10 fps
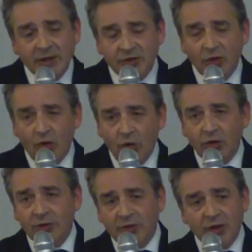to
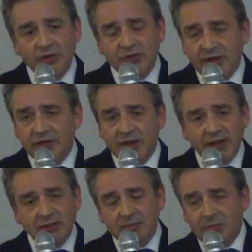all of those
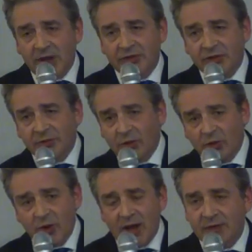16 plus the
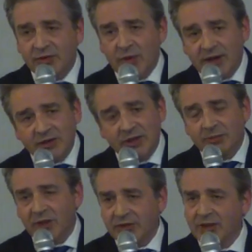4 wives, 20
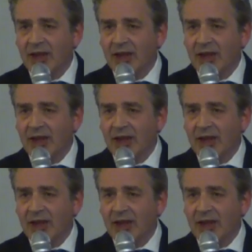plus.